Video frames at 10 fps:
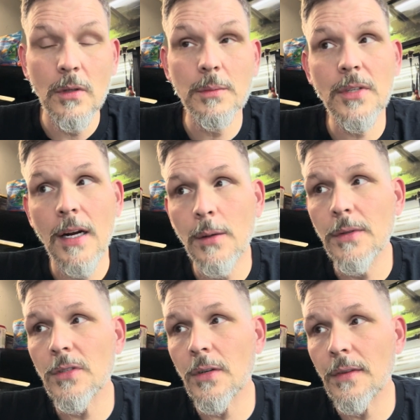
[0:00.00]
I'm trying to
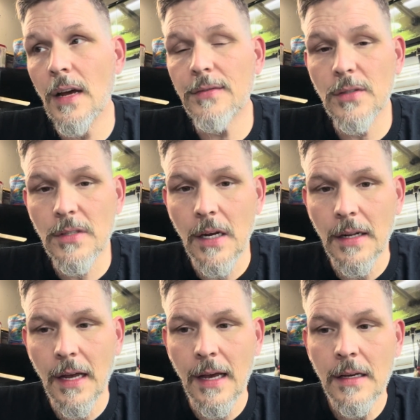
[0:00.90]
reserve that for
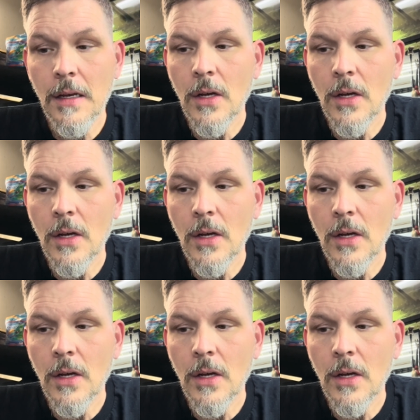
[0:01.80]
Sunday